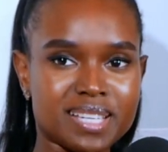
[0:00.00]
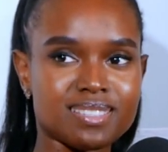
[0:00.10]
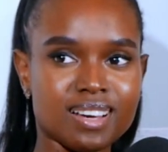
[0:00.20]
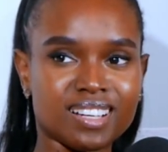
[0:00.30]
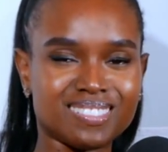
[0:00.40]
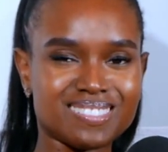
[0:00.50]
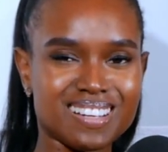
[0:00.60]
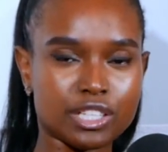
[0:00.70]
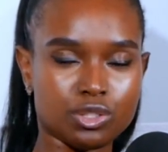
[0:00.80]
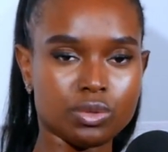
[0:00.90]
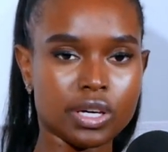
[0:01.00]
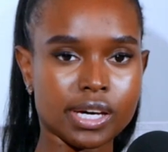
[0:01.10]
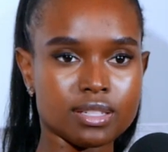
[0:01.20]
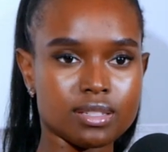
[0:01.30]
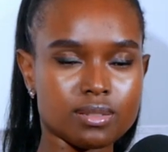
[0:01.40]
my son at two
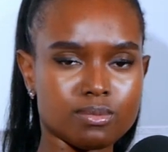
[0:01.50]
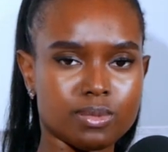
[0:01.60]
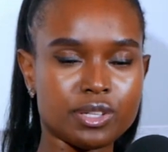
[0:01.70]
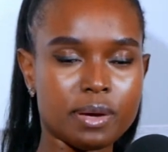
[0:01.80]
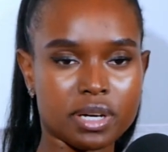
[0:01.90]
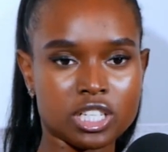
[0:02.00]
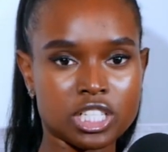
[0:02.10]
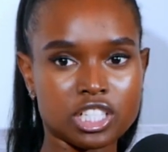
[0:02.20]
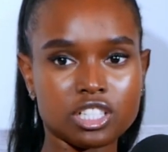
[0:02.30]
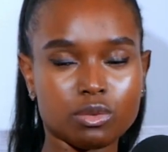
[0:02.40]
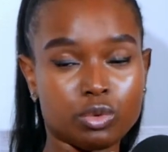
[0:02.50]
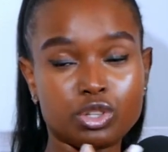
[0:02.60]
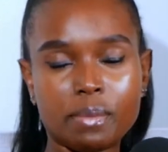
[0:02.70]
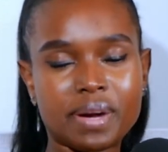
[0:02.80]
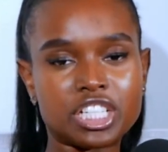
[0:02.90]
years, what do I imagine?
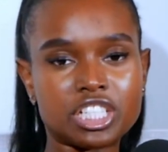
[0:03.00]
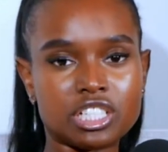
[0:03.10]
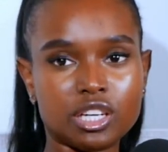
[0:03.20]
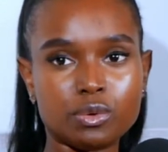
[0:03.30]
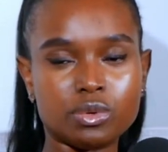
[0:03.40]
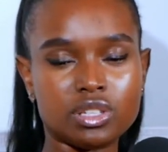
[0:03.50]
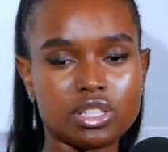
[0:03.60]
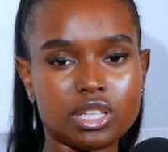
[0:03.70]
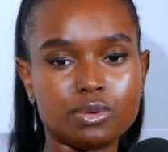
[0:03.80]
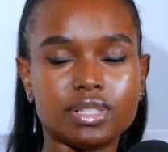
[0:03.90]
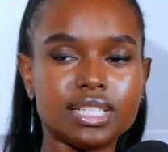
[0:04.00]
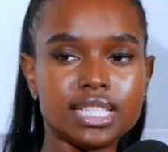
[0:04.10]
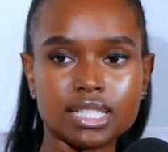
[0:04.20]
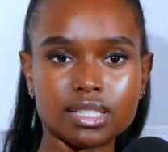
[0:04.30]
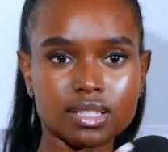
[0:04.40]
What do I imagine he would he would
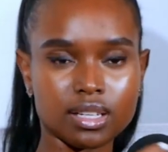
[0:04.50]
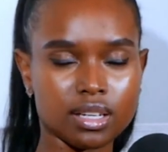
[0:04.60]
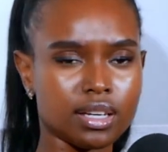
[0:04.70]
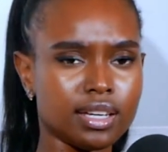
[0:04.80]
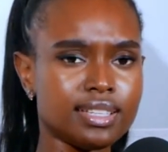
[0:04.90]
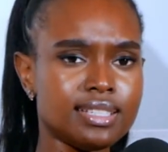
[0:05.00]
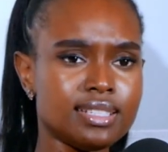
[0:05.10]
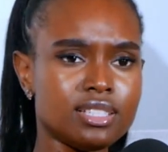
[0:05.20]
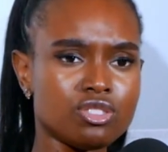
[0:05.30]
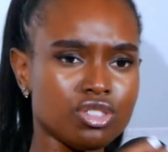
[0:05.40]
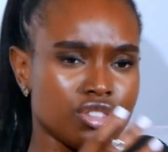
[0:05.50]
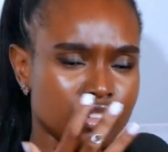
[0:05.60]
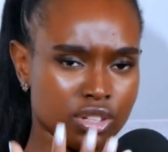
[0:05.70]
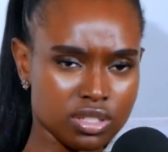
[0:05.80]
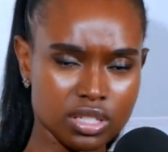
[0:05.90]
need? He'd need his
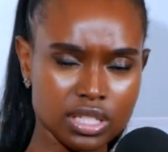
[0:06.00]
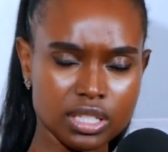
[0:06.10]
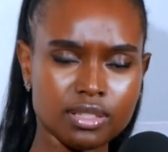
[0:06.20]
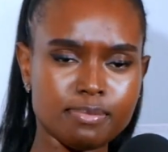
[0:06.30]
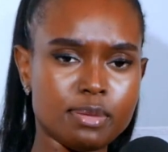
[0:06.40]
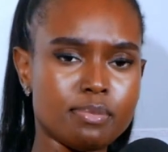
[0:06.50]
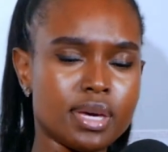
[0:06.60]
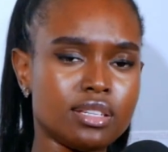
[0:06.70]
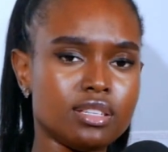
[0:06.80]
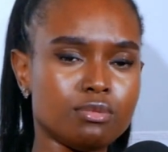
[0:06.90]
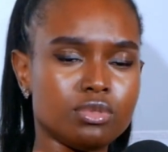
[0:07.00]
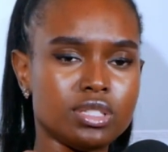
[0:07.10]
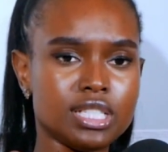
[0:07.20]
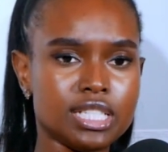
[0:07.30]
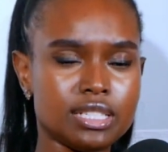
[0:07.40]
curiosity to be met. He
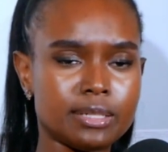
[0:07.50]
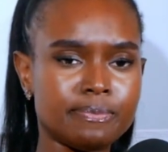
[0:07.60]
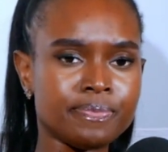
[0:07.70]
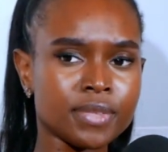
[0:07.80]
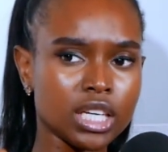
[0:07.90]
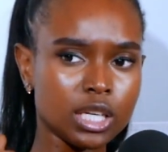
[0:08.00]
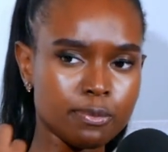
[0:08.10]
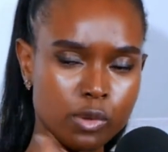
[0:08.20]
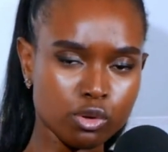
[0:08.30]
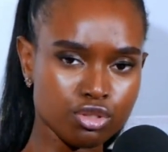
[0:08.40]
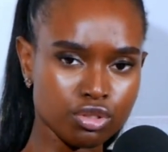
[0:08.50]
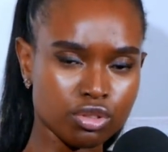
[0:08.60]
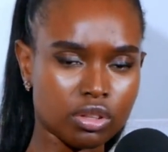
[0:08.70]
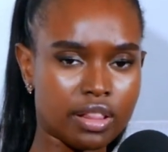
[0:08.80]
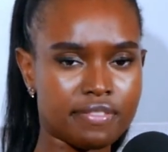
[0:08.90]
would need
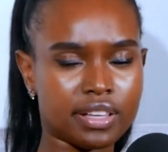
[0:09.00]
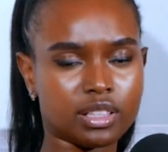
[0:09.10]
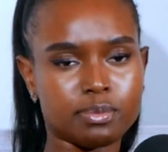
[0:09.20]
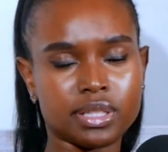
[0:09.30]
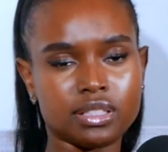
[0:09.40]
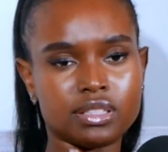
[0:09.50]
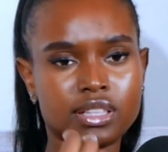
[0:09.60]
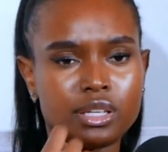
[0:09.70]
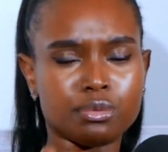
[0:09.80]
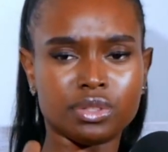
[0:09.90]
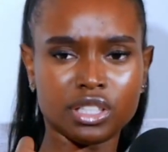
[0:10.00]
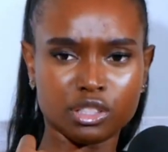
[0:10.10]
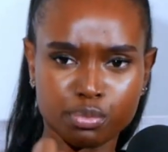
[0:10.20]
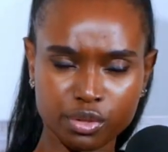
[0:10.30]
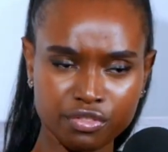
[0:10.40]
emotional availability. He would
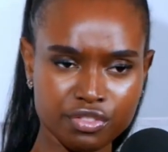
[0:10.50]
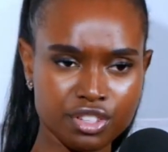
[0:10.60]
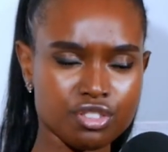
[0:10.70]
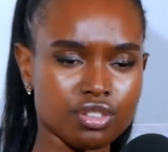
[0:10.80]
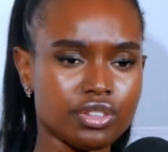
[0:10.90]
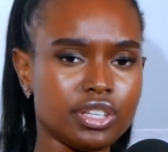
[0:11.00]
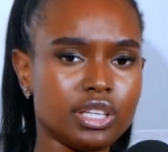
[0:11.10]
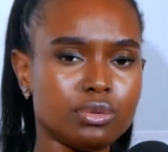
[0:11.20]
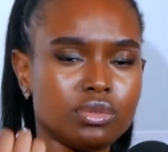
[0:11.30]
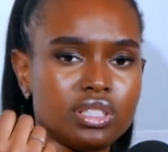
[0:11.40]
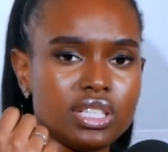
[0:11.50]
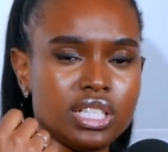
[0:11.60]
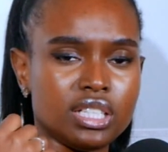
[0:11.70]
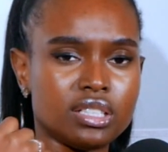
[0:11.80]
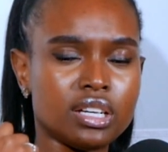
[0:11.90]
need provision. He would
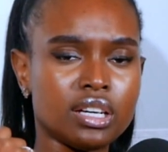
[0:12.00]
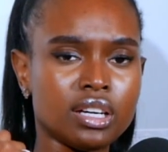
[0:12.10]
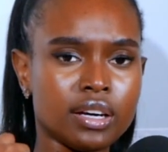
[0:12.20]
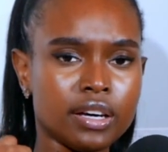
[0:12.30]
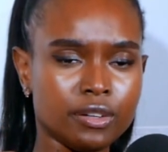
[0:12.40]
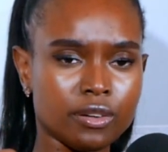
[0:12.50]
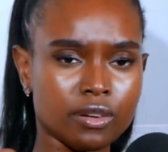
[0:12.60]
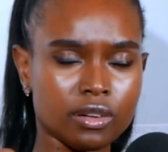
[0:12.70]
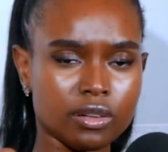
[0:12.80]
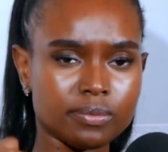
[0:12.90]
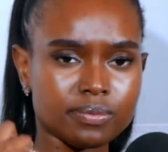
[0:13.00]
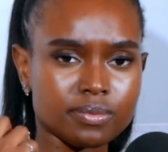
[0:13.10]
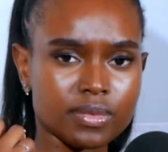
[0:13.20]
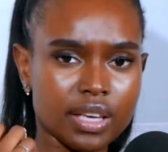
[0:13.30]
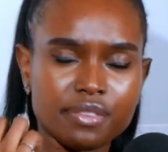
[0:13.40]
need, you know,
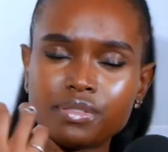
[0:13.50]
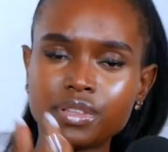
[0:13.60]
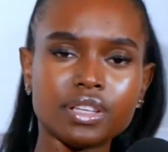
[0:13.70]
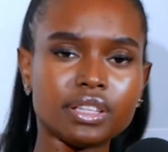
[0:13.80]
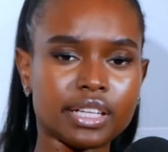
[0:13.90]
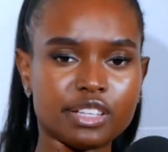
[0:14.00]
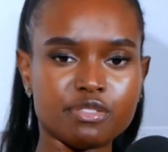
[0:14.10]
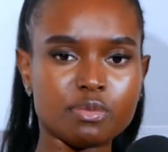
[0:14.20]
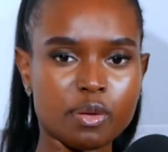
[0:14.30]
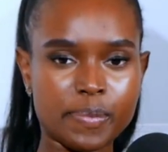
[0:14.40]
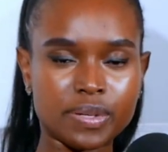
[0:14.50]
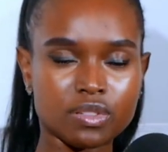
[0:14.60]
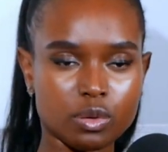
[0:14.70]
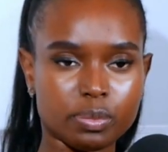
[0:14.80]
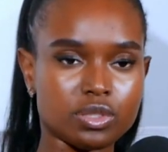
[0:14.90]
everything that gives him the
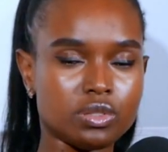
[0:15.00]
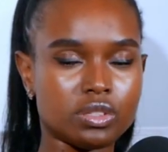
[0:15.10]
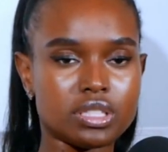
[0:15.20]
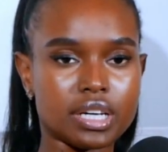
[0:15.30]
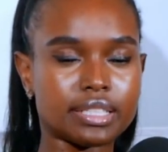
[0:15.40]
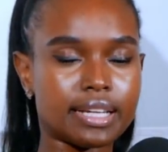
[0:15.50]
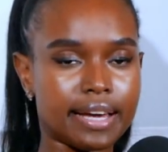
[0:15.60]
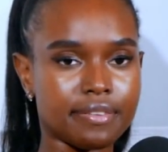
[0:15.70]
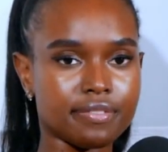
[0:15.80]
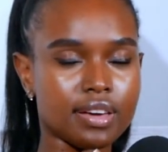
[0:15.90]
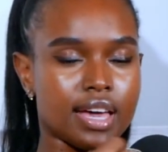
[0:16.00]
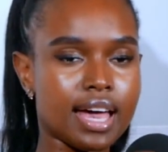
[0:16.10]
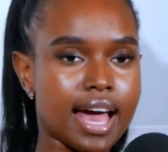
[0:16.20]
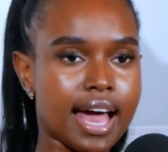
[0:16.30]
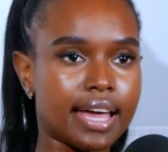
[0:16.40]
best opportunity at life.
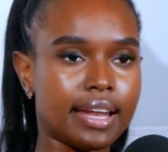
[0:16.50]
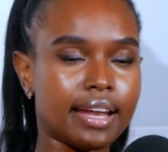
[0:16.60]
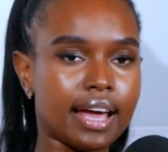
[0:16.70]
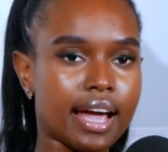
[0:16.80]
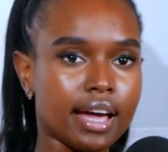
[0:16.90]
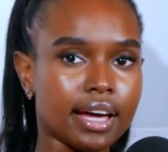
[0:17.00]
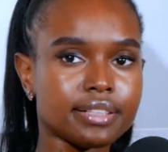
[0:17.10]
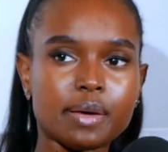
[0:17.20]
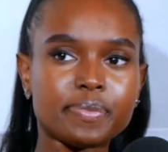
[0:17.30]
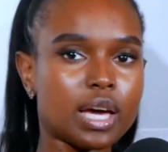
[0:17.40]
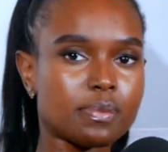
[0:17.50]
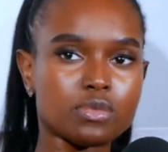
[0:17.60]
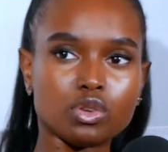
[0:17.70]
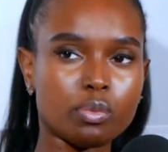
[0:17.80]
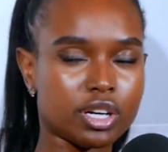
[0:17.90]
And that's something
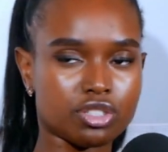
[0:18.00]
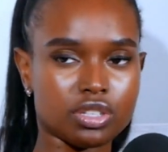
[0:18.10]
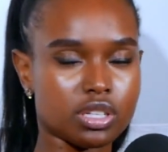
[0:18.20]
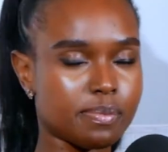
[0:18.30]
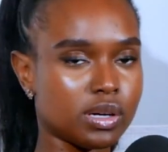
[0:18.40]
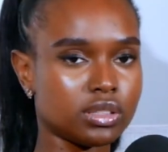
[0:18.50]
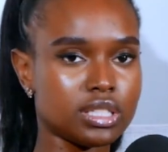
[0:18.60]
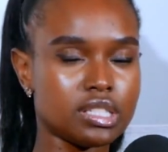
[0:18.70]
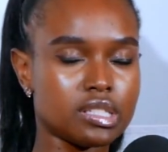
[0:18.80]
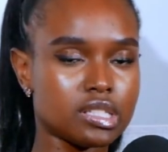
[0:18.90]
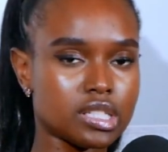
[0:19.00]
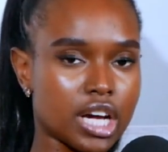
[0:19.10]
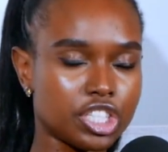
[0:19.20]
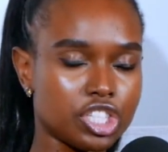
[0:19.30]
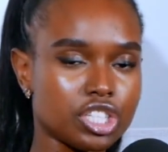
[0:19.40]
I'm so passionate about. He's
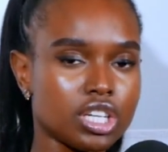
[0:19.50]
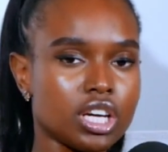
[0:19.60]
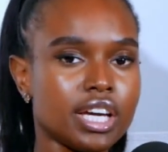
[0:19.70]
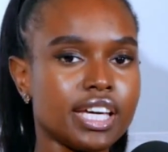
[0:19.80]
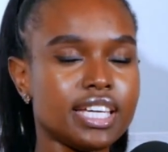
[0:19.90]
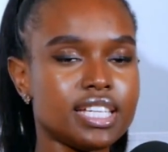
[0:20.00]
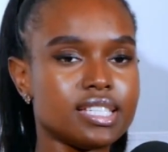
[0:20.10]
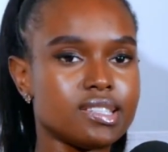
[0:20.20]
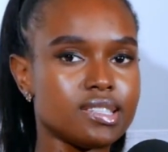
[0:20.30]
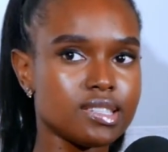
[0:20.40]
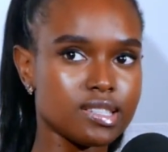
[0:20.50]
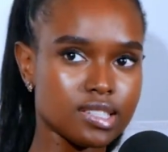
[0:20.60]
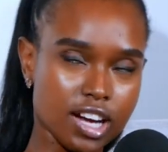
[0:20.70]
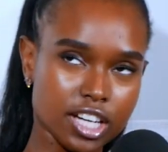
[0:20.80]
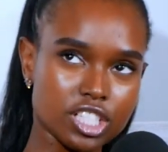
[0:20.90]
such he is
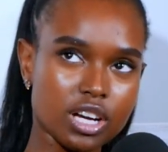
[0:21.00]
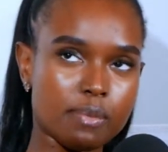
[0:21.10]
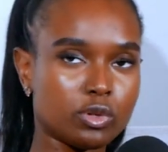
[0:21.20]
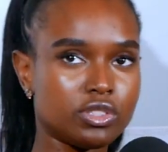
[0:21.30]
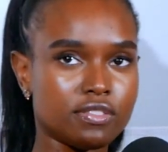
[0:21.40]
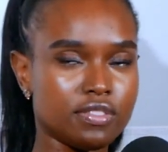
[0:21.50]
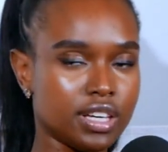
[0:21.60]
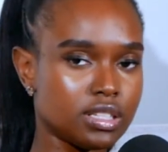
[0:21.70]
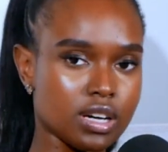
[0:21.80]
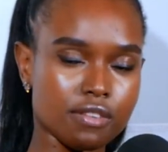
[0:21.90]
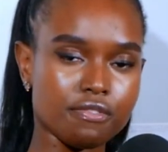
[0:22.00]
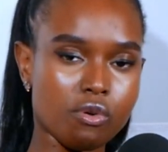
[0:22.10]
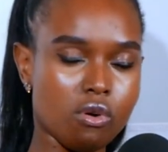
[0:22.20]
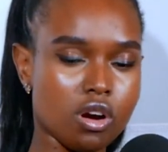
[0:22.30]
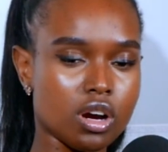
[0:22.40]
such a motivator
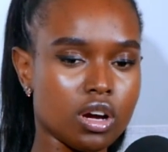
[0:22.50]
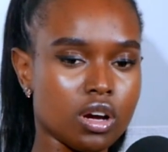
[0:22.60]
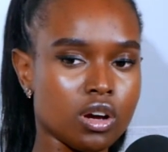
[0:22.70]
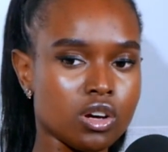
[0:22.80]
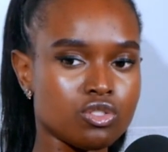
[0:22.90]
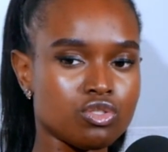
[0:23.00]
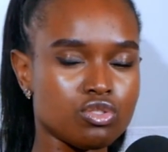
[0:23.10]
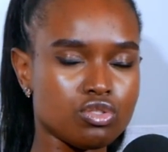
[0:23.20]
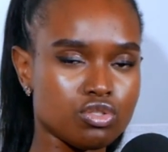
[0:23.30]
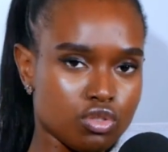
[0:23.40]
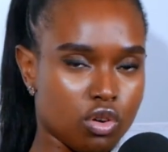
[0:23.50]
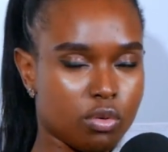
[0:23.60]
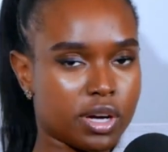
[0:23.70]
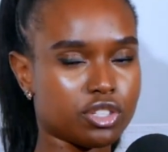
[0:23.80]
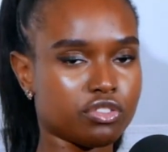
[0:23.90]
for
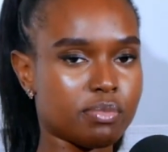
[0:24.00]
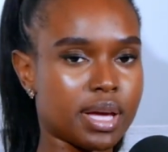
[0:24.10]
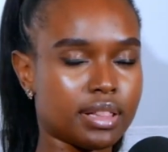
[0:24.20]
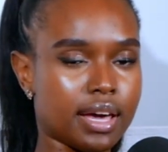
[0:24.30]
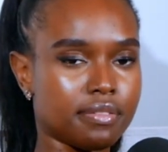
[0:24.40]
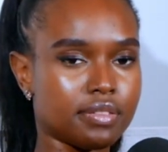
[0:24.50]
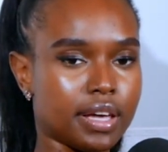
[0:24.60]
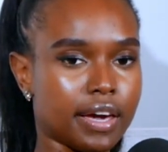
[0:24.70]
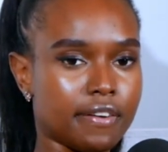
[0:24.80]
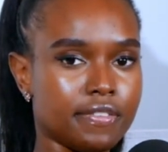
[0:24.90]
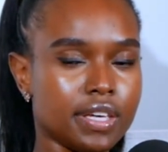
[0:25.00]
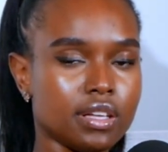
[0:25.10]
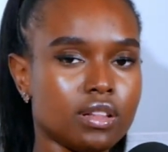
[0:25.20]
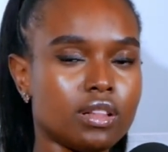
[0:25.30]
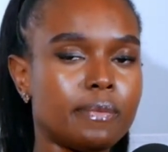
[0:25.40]
so much of my life. Like I
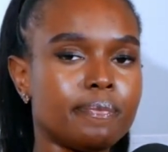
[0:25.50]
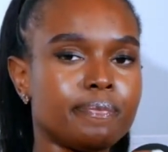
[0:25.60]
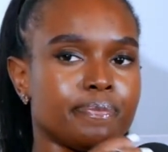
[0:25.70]
feel